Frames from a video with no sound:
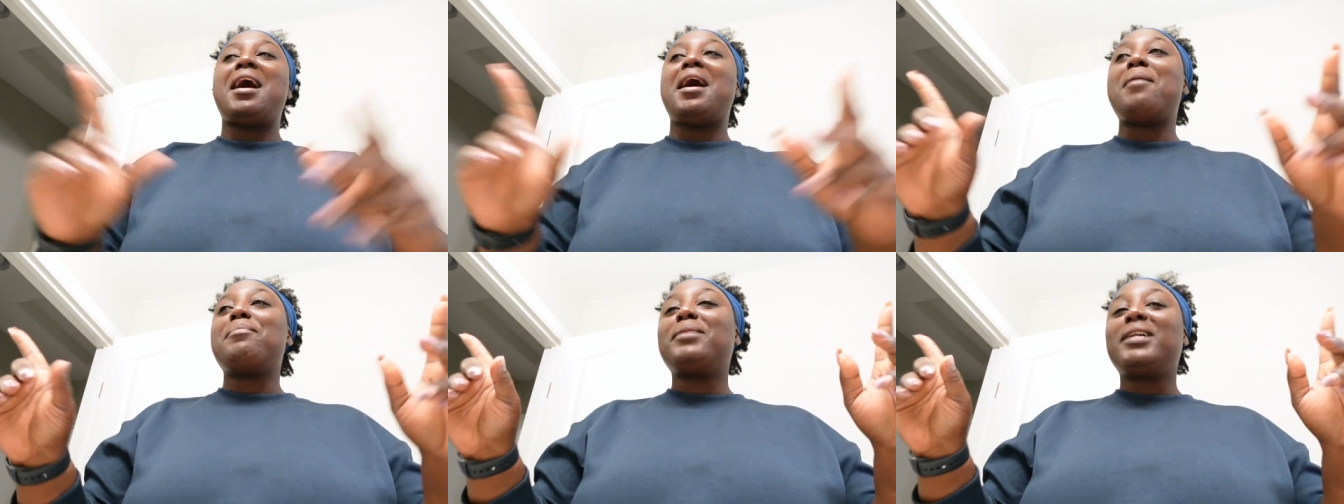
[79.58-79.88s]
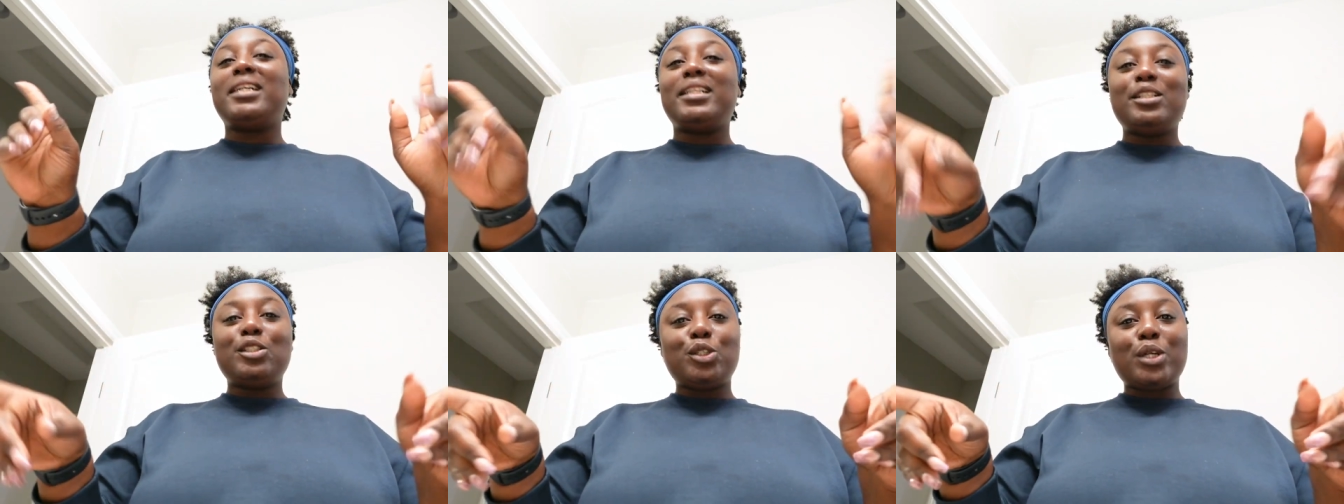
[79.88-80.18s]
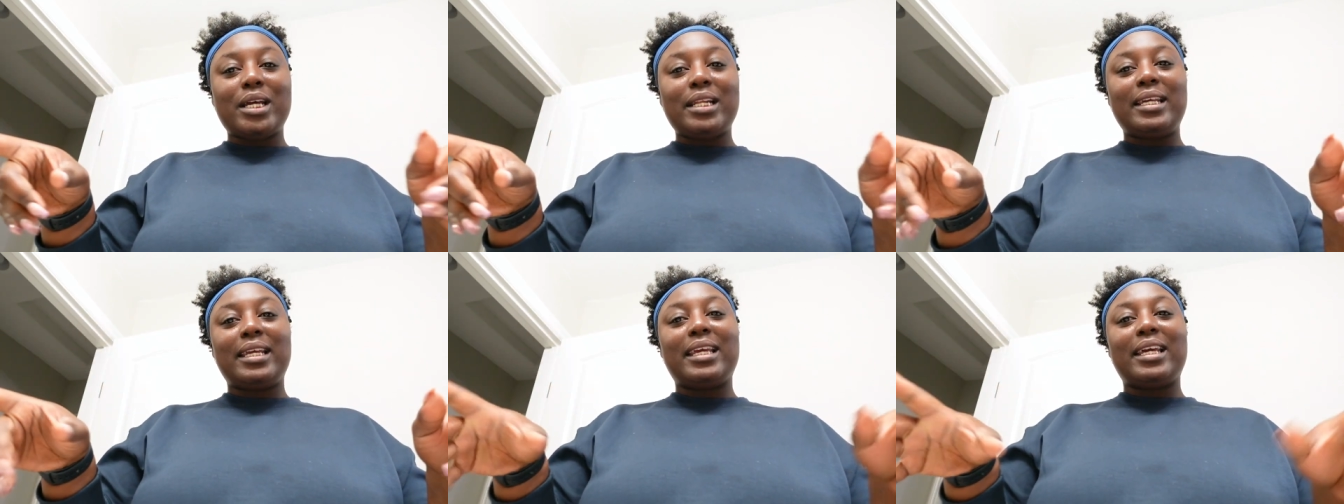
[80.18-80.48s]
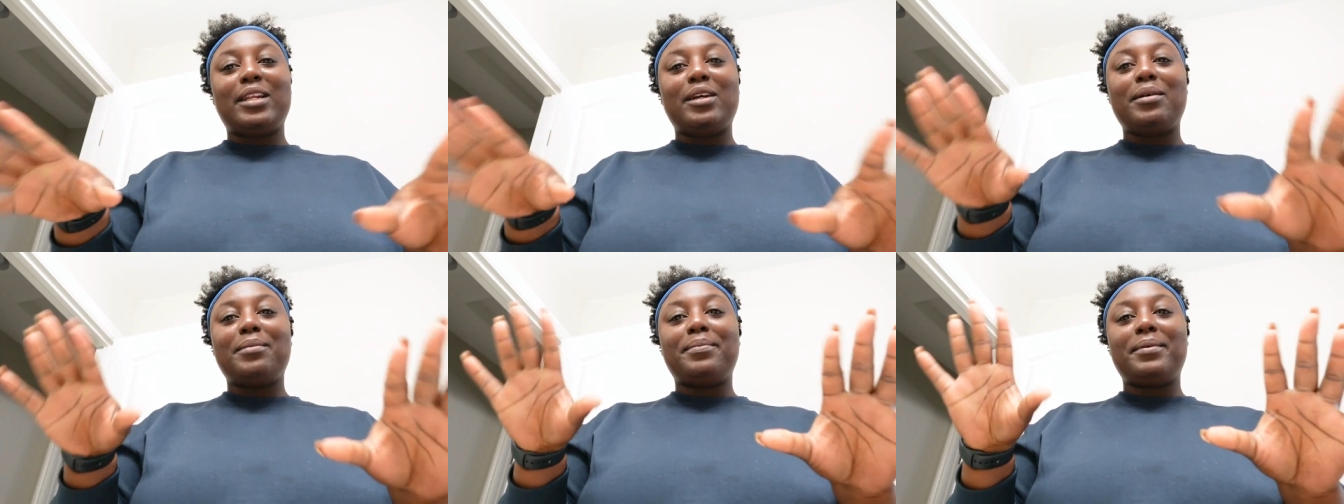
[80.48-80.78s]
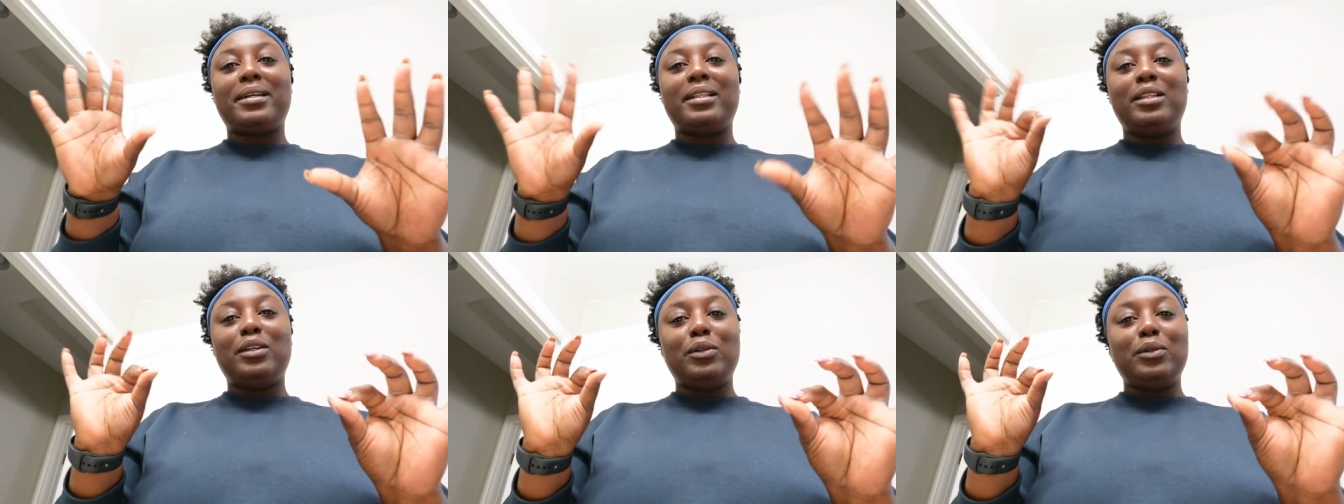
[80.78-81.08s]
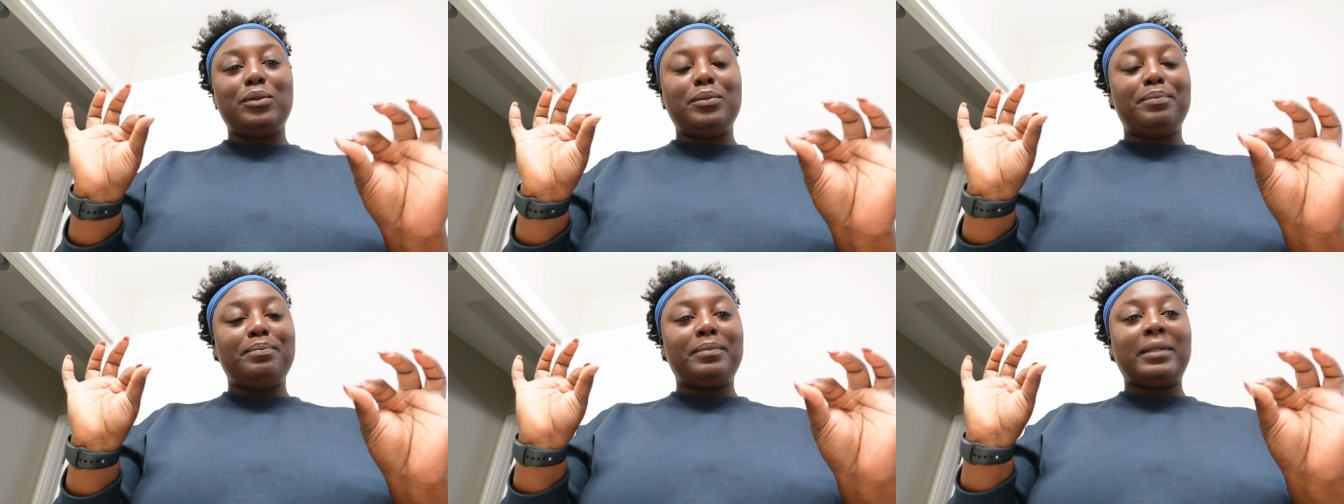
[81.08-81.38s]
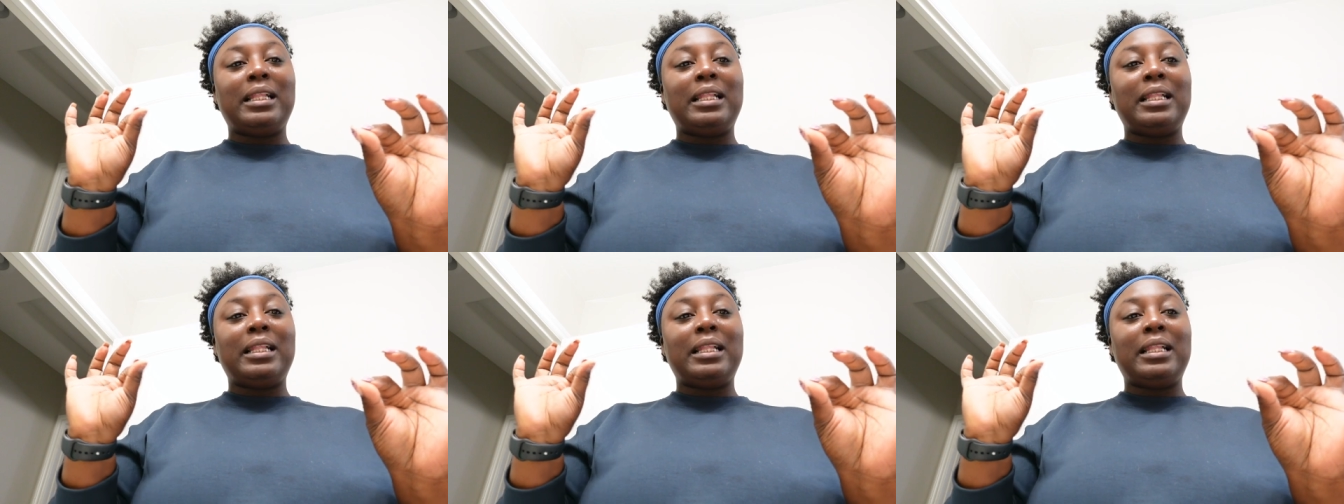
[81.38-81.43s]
I'm gonna try to get up a little